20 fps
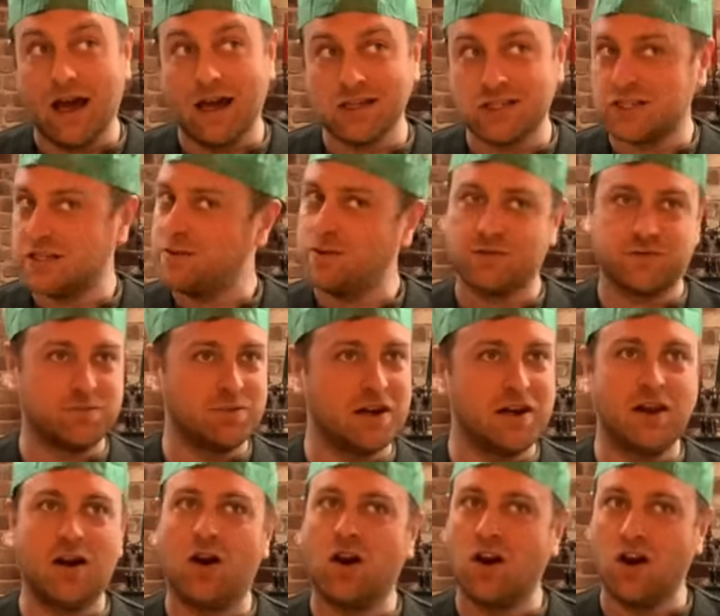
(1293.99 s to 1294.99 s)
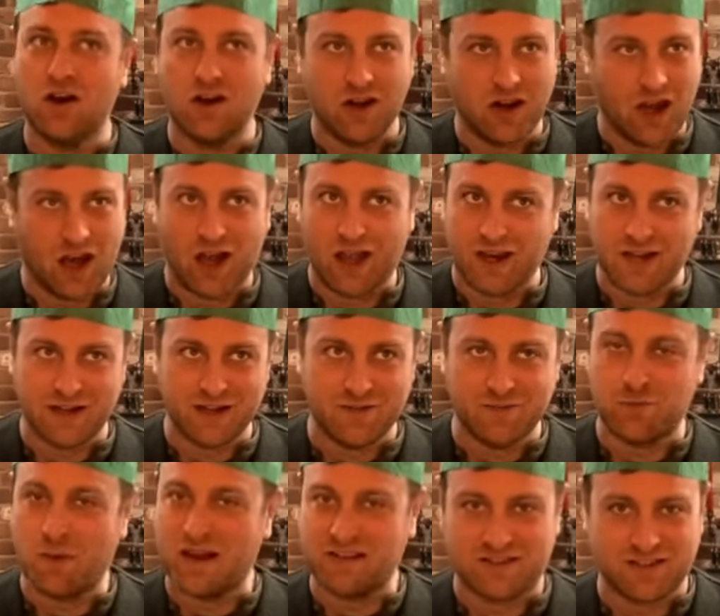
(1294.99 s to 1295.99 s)
She was from a long line
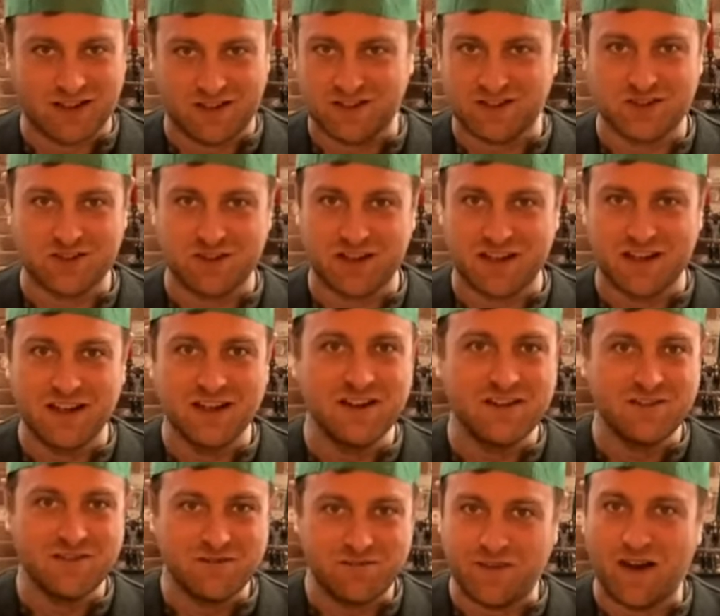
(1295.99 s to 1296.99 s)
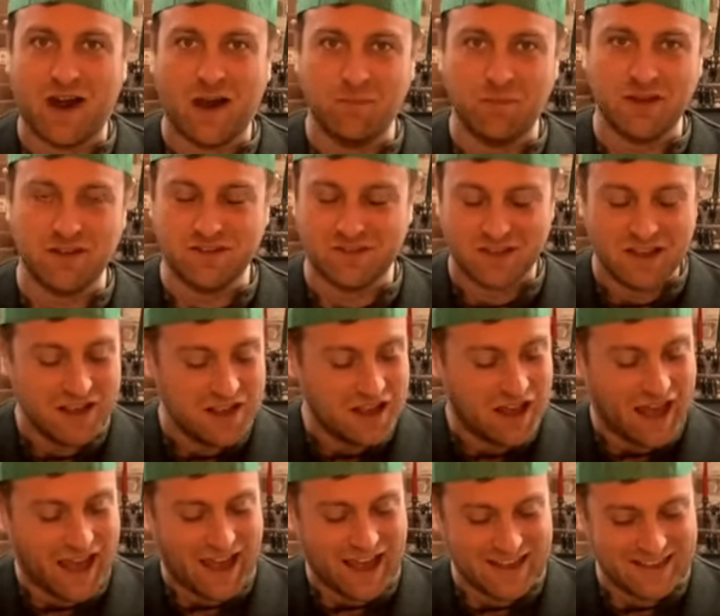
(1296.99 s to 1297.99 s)
of West Country farmers,
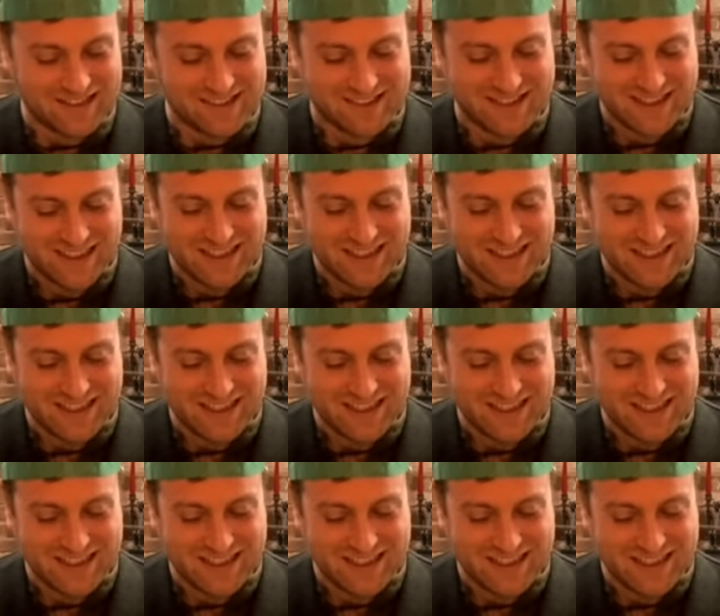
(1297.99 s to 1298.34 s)
and